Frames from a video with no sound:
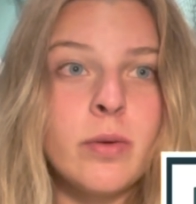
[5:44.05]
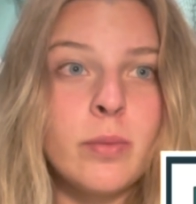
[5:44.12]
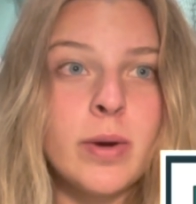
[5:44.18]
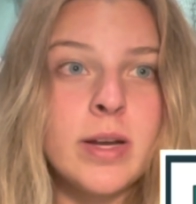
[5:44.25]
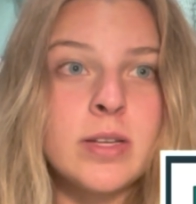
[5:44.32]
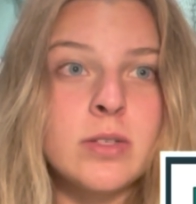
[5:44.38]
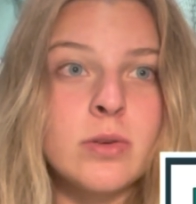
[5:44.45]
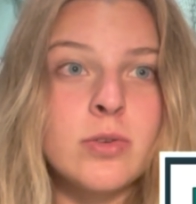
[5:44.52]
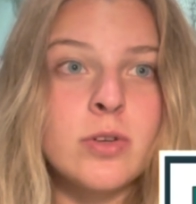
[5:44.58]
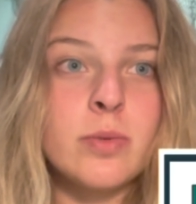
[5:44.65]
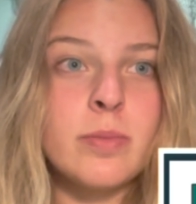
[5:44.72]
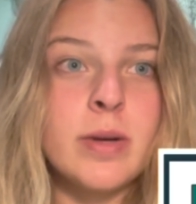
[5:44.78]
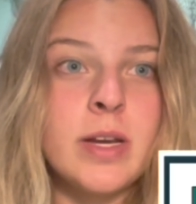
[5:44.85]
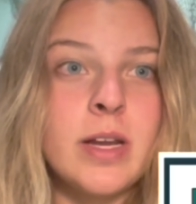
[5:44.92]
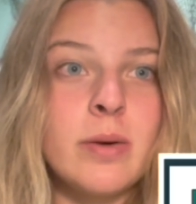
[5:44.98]
ways social
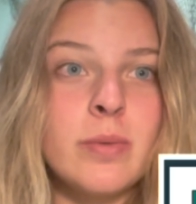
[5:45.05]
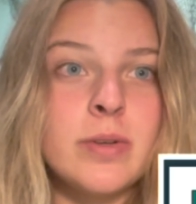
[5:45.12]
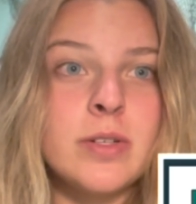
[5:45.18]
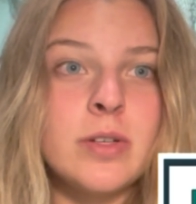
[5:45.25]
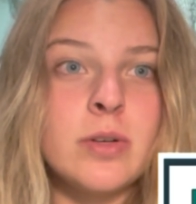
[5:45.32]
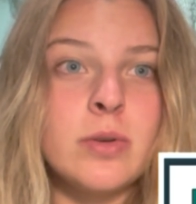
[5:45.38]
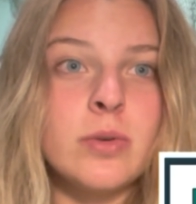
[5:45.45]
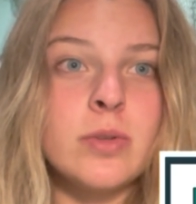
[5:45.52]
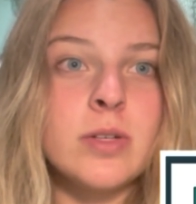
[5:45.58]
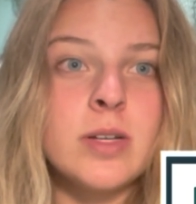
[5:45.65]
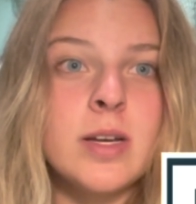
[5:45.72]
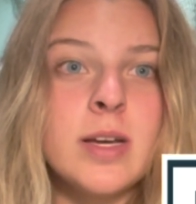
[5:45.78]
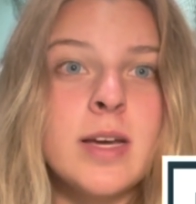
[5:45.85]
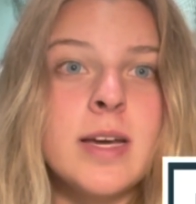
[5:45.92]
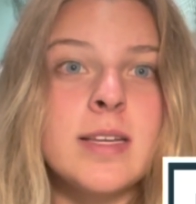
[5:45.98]
media was used
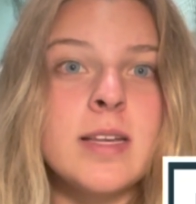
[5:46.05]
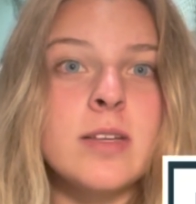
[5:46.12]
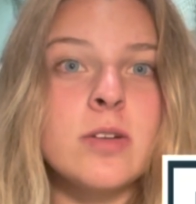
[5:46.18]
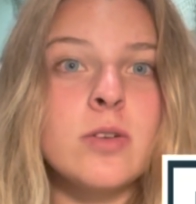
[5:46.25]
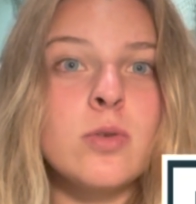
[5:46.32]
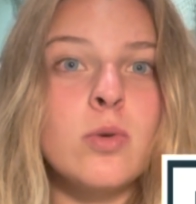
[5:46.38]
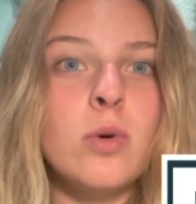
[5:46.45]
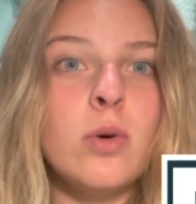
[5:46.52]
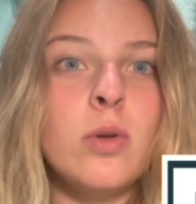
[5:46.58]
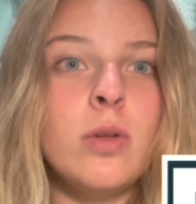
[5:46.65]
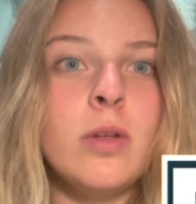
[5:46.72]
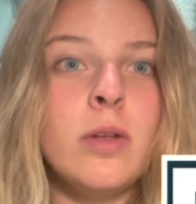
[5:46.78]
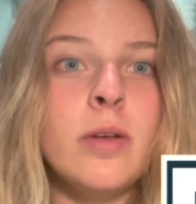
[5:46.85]
is as a tool